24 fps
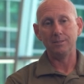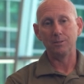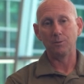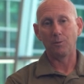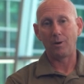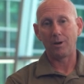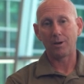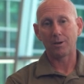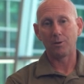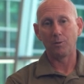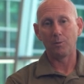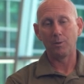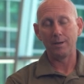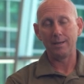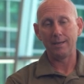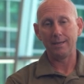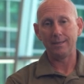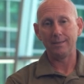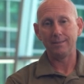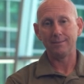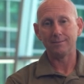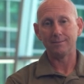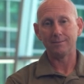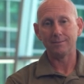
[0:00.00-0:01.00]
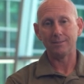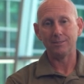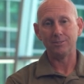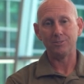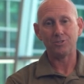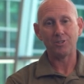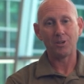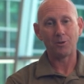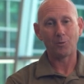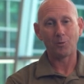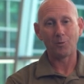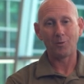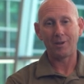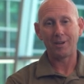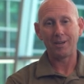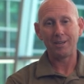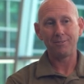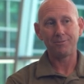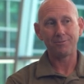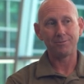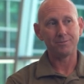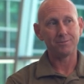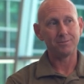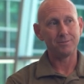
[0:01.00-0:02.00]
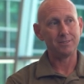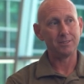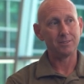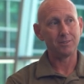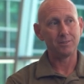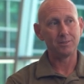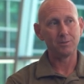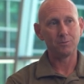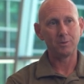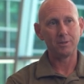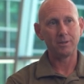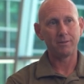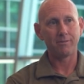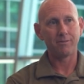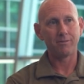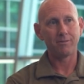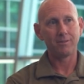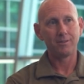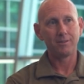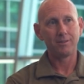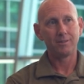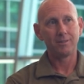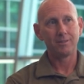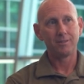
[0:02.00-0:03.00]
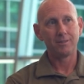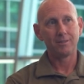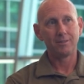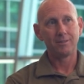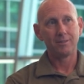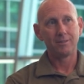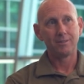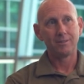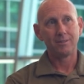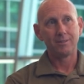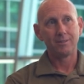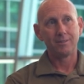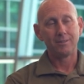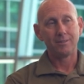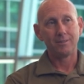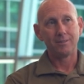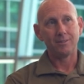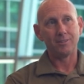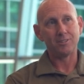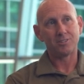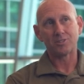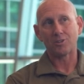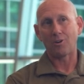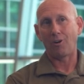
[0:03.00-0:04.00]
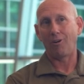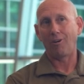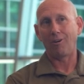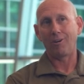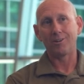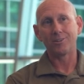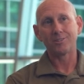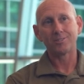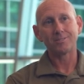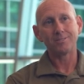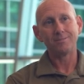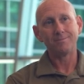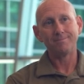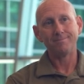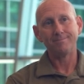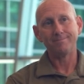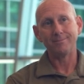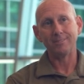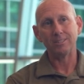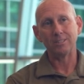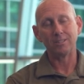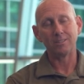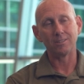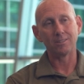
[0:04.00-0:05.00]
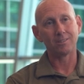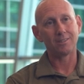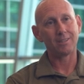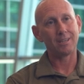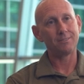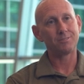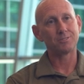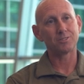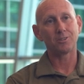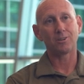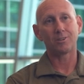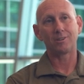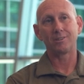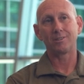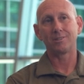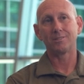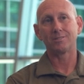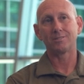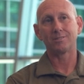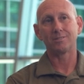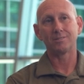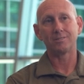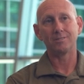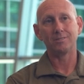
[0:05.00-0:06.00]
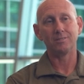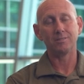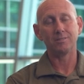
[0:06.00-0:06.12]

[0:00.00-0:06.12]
You walk away in general life dealing with the scars, you know, the life scars,